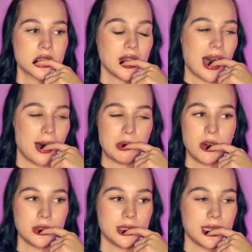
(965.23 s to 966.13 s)
yeah,
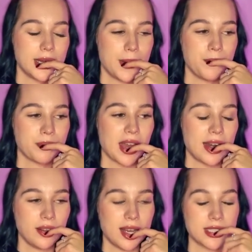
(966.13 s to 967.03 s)
about the
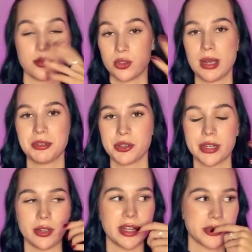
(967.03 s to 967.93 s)
analysis, fundamental
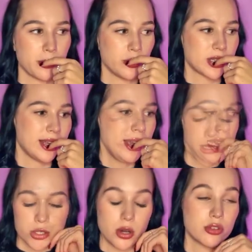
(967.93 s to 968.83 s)
analysis mostly.
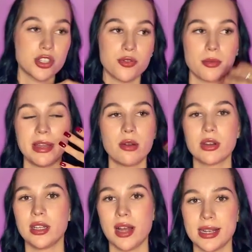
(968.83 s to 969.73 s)
So now, just for me, I
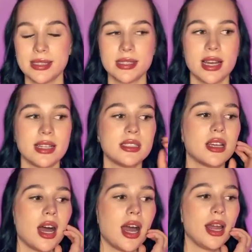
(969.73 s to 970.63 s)
realized that
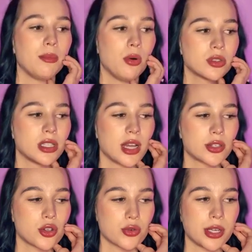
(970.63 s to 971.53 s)
I mostly like
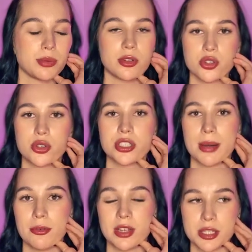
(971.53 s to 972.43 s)
to trade with a short
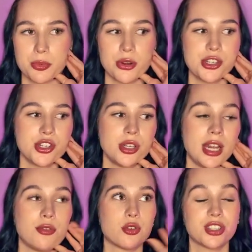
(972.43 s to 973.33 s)
time of the expiration,
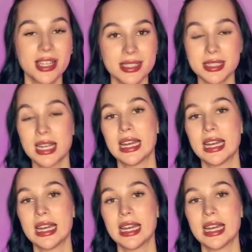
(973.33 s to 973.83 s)
and for this,